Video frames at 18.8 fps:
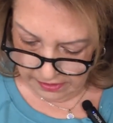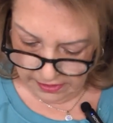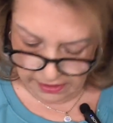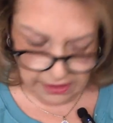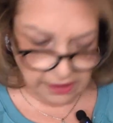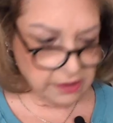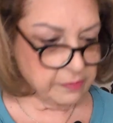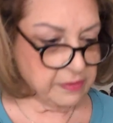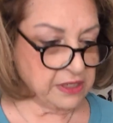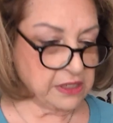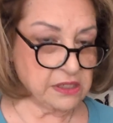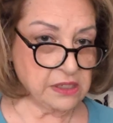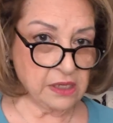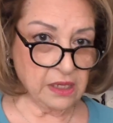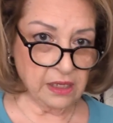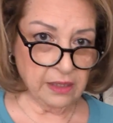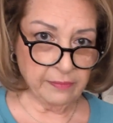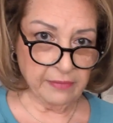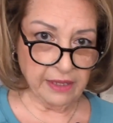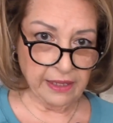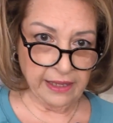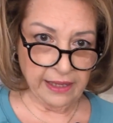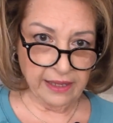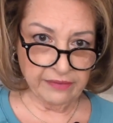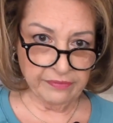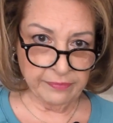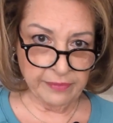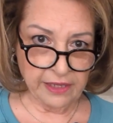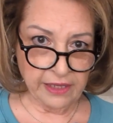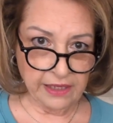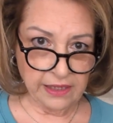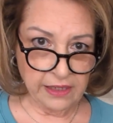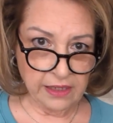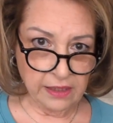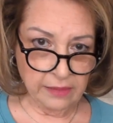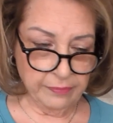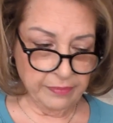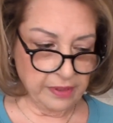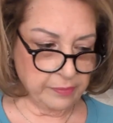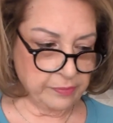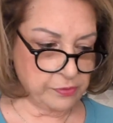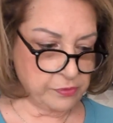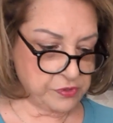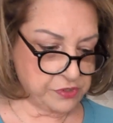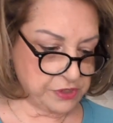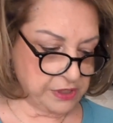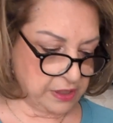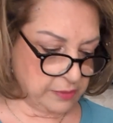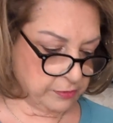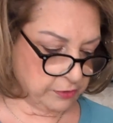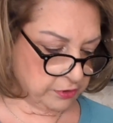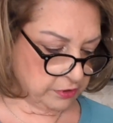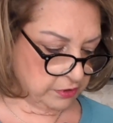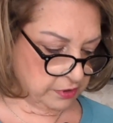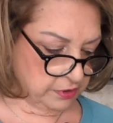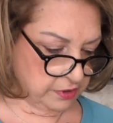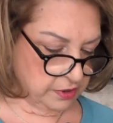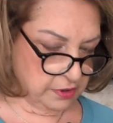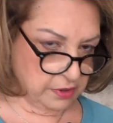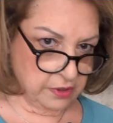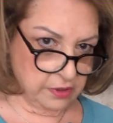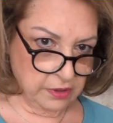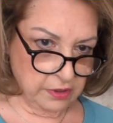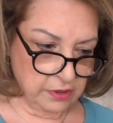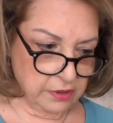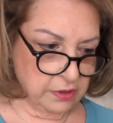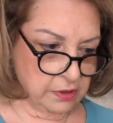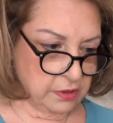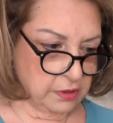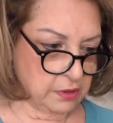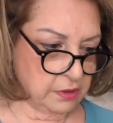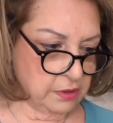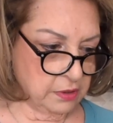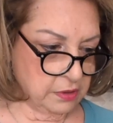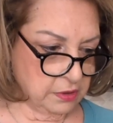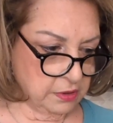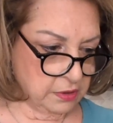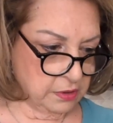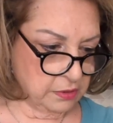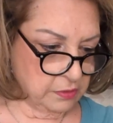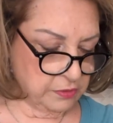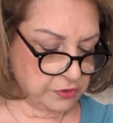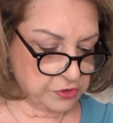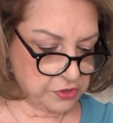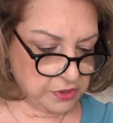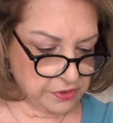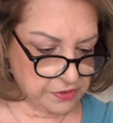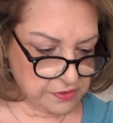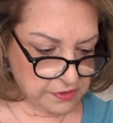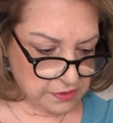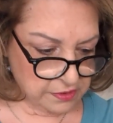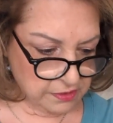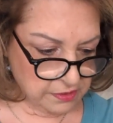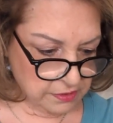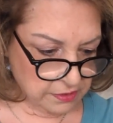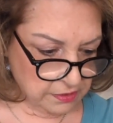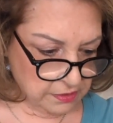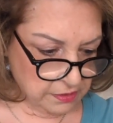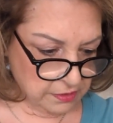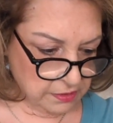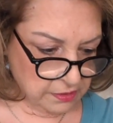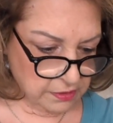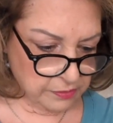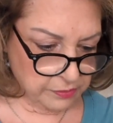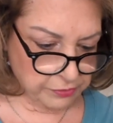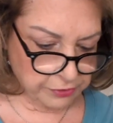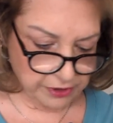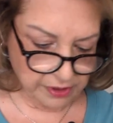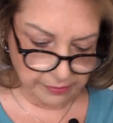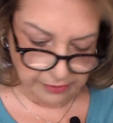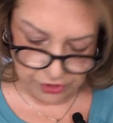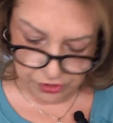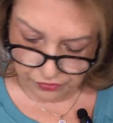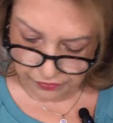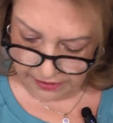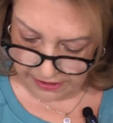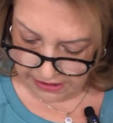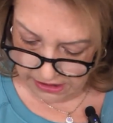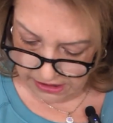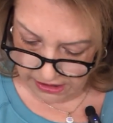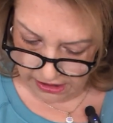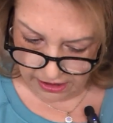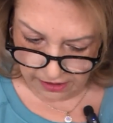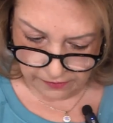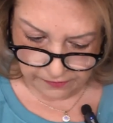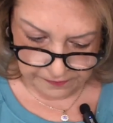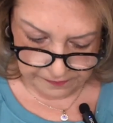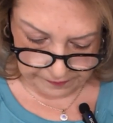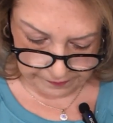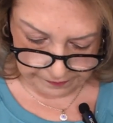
In the meantime, I have my bamboo steamer, which is pretty much ready to go.